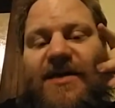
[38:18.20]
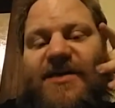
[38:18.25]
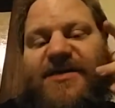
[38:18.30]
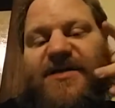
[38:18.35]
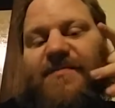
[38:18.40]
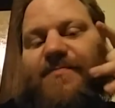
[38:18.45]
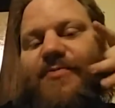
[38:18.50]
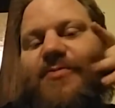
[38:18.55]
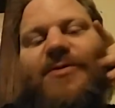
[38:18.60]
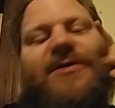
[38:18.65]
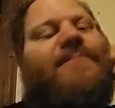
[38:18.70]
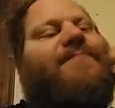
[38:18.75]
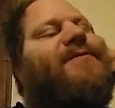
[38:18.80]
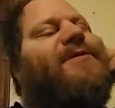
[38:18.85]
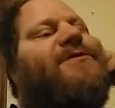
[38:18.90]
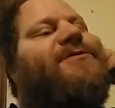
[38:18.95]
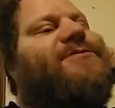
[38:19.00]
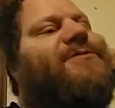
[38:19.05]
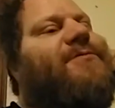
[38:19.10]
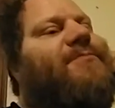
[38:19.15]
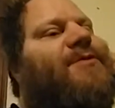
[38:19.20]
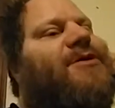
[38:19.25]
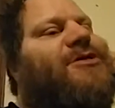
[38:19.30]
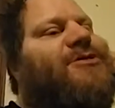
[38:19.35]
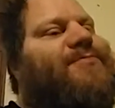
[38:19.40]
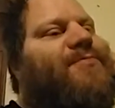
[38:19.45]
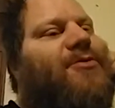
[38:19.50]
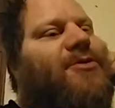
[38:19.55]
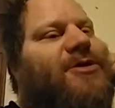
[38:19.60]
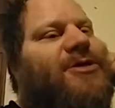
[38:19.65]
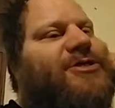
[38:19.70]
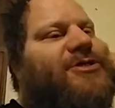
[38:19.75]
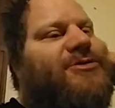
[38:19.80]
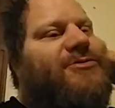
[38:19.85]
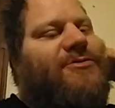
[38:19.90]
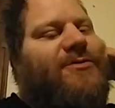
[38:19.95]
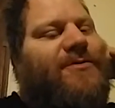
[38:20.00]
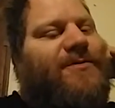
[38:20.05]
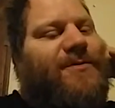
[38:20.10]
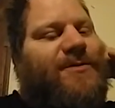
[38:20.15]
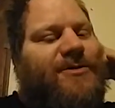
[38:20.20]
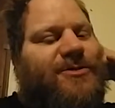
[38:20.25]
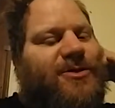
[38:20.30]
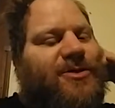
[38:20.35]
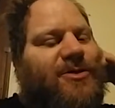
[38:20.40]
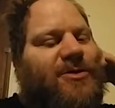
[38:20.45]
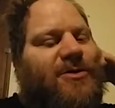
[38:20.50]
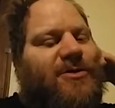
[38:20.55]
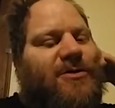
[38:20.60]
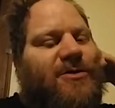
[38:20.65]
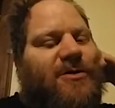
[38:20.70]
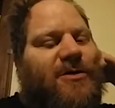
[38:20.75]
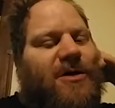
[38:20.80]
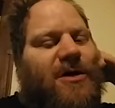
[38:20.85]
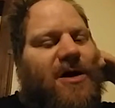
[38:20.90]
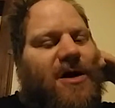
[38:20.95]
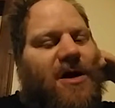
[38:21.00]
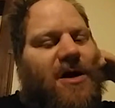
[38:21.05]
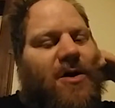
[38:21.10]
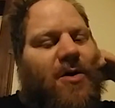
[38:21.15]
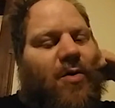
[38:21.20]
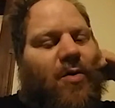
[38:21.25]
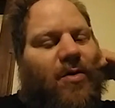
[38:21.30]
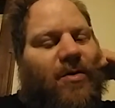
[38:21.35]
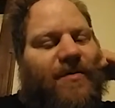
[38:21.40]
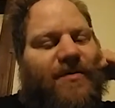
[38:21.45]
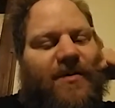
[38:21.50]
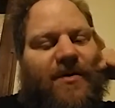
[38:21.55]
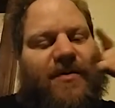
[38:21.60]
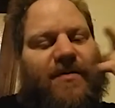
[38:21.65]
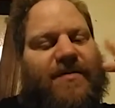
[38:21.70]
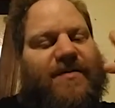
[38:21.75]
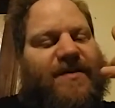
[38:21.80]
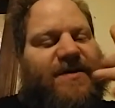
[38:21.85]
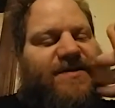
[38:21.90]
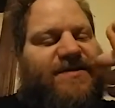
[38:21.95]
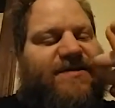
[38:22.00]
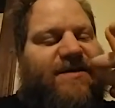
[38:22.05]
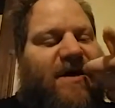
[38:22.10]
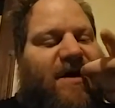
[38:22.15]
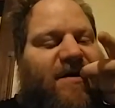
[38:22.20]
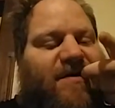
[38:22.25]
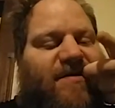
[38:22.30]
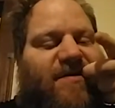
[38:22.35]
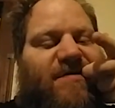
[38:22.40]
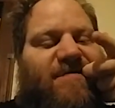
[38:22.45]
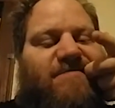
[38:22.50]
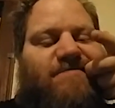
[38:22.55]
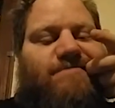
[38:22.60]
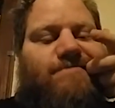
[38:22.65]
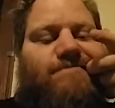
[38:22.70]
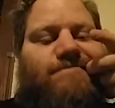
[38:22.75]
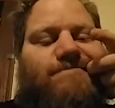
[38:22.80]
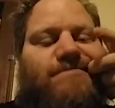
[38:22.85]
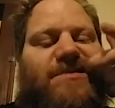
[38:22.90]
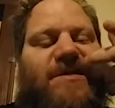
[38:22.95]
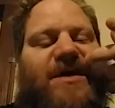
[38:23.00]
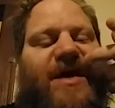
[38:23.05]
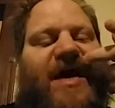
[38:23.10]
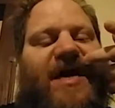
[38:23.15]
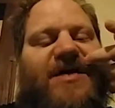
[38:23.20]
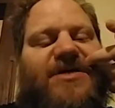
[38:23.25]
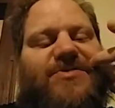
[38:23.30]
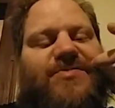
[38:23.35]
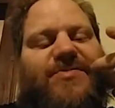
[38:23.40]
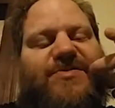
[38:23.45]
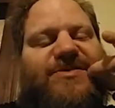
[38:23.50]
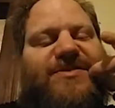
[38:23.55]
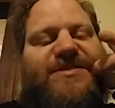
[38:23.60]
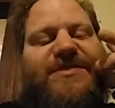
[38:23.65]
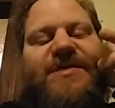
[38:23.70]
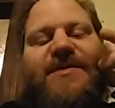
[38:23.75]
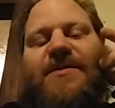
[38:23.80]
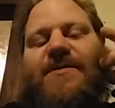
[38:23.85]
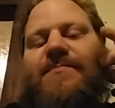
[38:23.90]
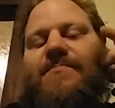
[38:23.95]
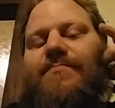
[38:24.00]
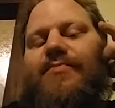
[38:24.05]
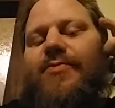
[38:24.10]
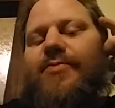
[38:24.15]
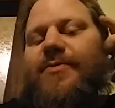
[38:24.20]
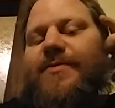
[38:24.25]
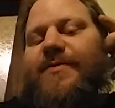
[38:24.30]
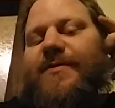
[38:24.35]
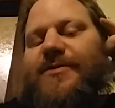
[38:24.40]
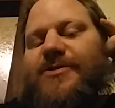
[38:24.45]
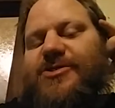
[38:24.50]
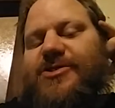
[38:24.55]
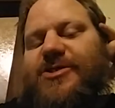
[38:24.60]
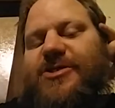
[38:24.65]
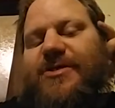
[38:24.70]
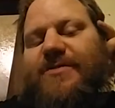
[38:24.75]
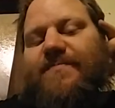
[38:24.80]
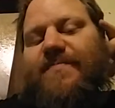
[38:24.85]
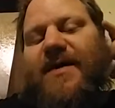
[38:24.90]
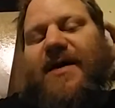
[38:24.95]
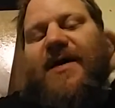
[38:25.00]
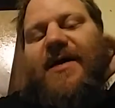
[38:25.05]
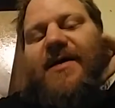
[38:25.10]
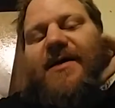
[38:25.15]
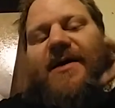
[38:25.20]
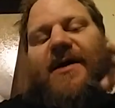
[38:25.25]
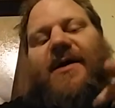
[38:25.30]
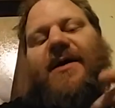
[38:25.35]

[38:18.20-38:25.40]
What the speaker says: to the point it puts so much pressure on their jaw or the actual skin, pulling the cheek back,